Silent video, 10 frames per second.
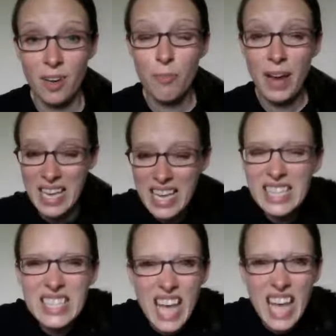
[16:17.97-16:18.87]
My
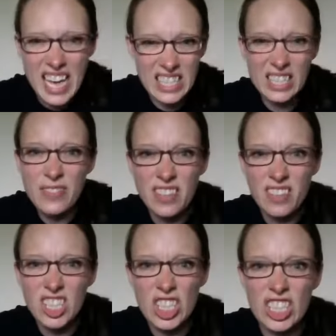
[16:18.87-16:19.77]
insides
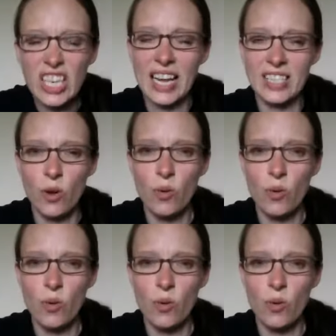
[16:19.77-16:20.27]
feel good. I